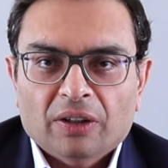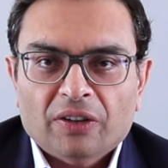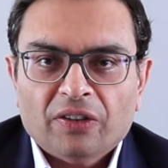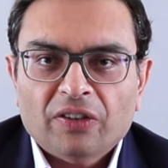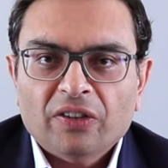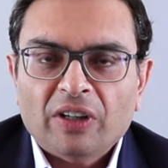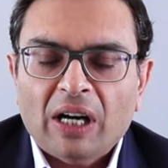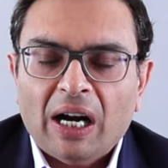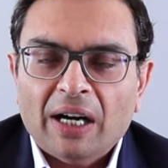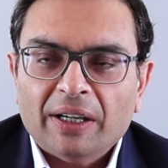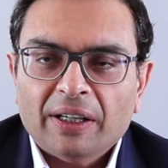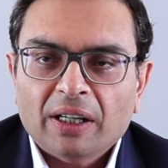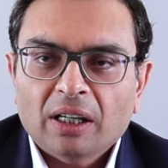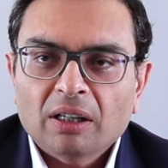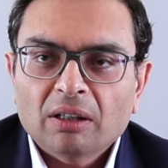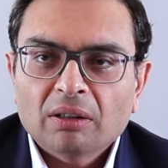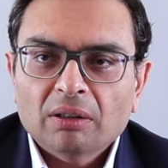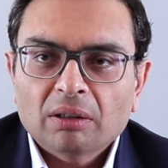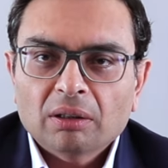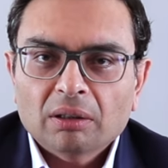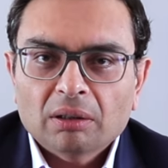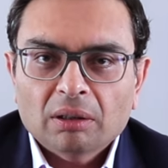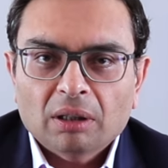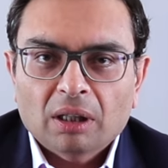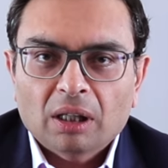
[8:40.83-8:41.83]
starting
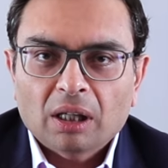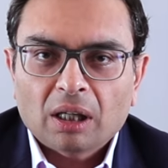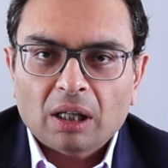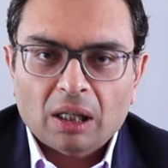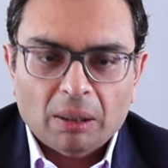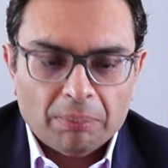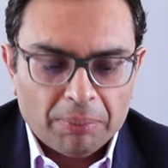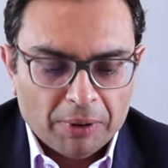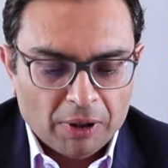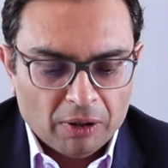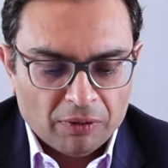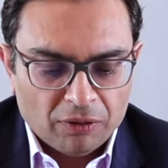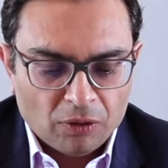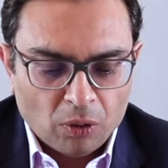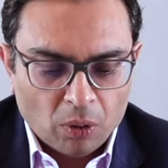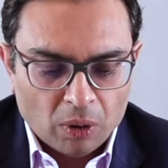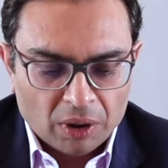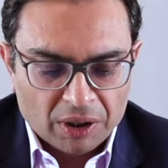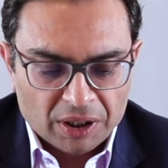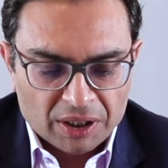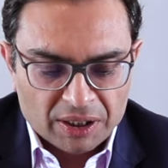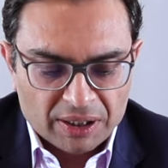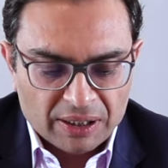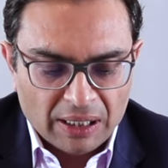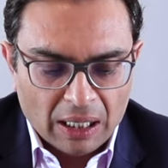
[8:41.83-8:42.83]
a couple of
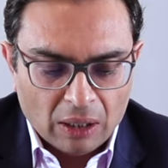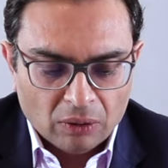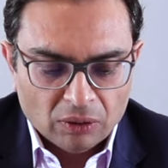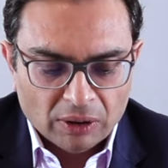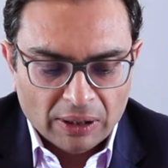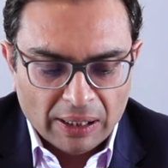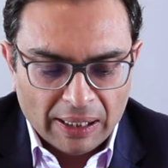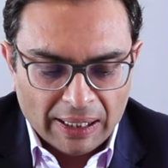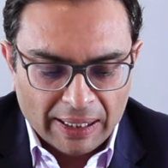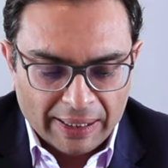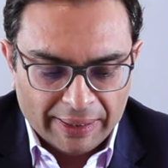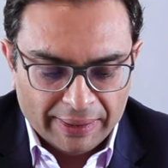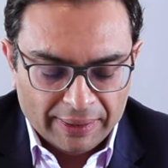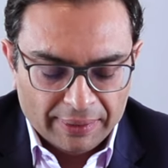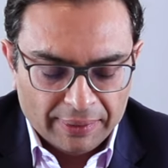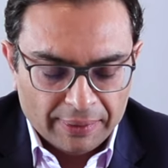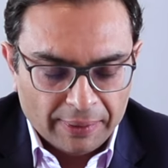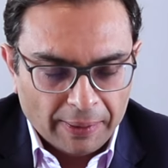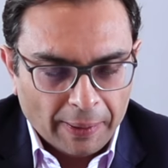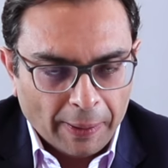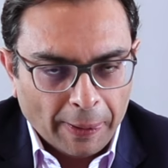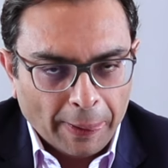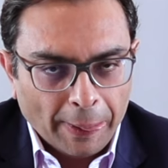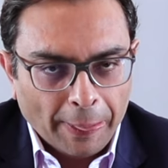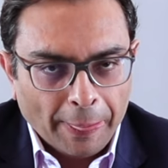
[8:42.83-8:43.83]
quarters down the line.
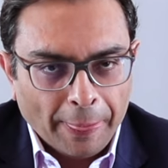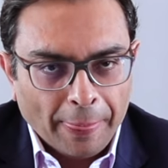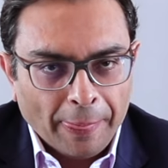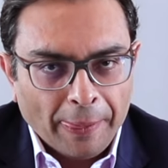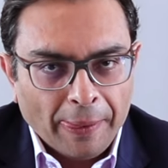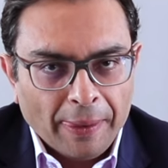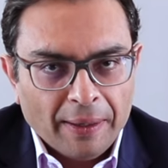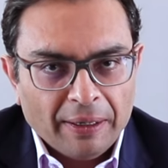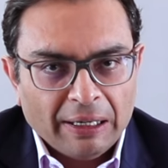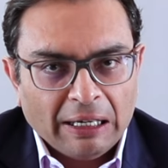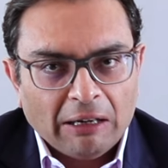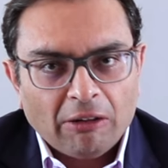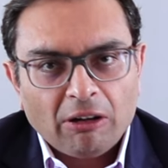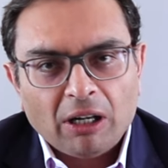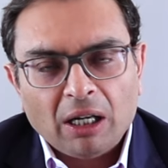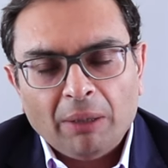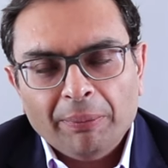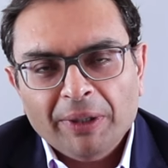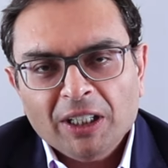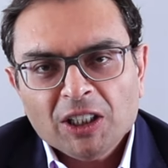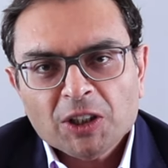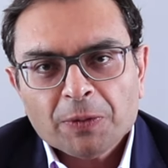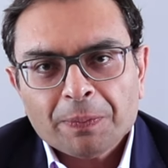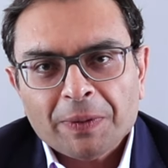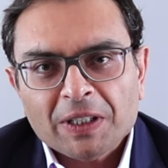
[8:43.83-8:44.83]
Now
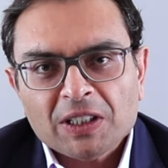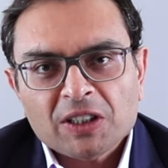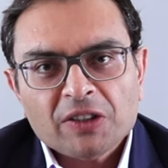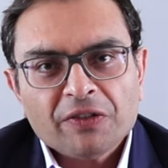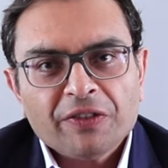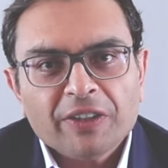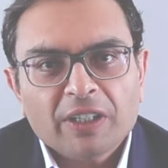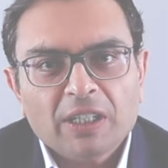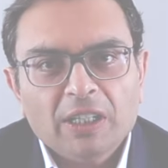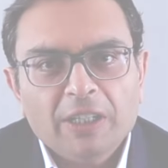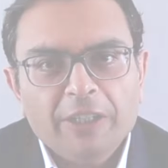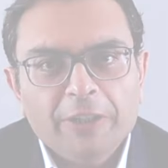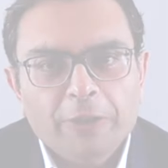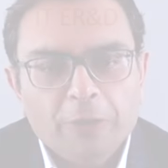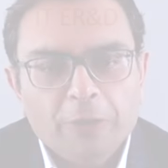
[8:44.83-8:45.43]
coming specifically